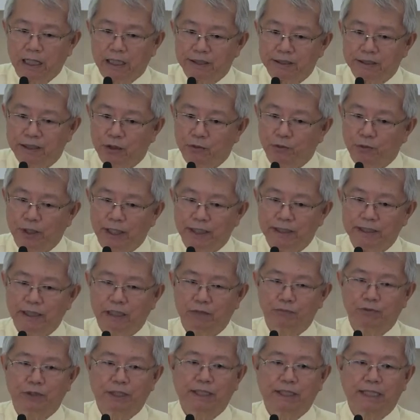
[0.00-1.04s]
the way
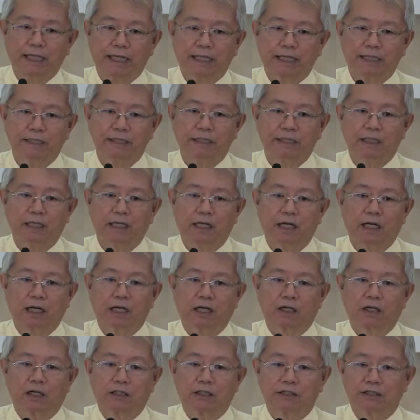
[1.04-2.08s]
that we can
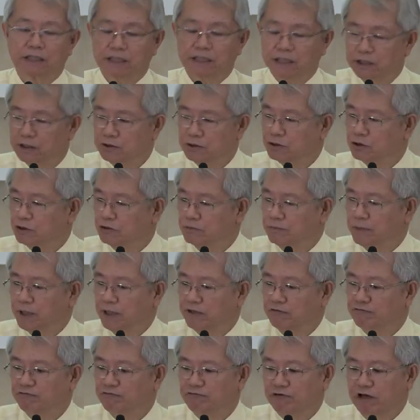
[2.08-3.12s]
continue to
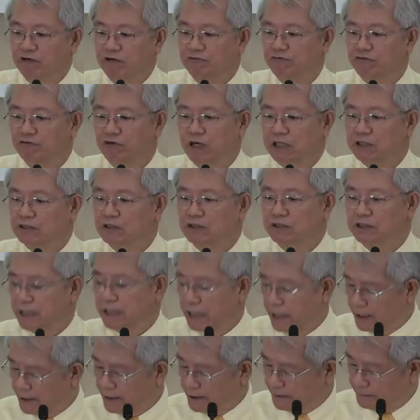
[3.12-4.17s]
be faithful unto
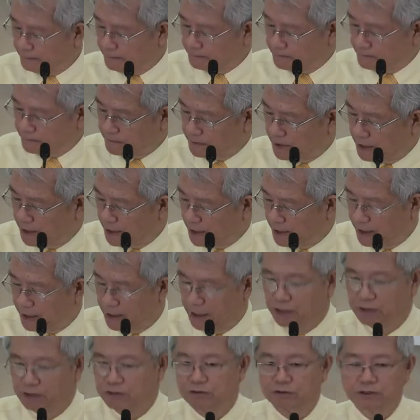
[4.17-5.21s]
death
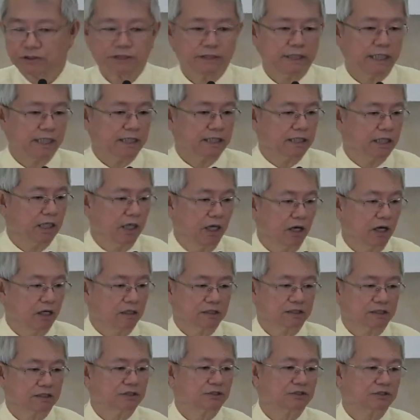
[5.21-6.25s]
is to seek the
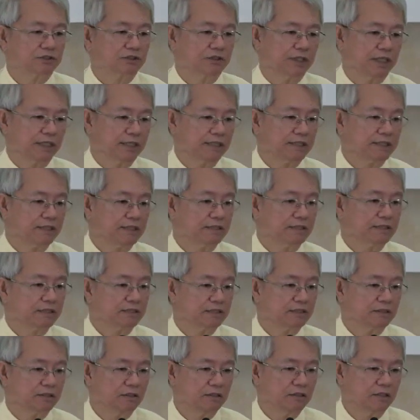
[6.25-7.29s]
Lord's strength.
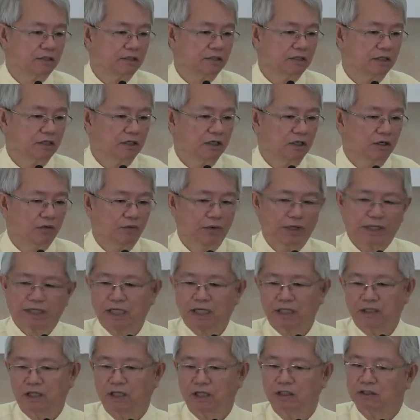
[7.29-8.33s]
We
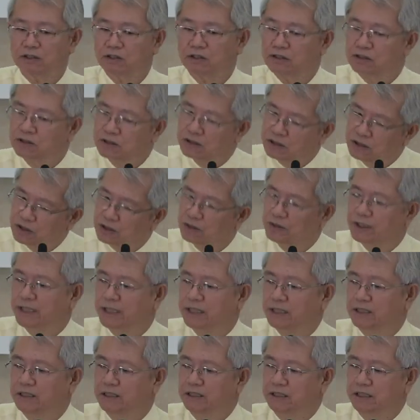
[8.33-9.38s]
cannot do
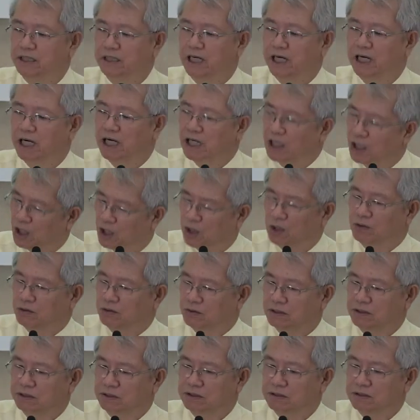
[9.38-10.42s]
it
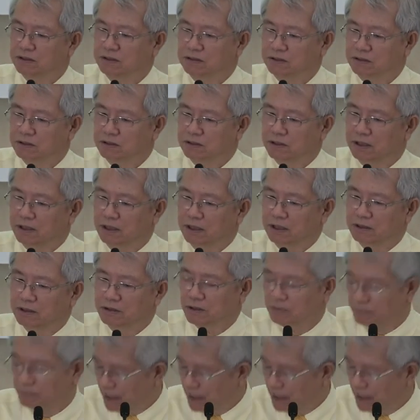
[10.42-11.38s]
alone, no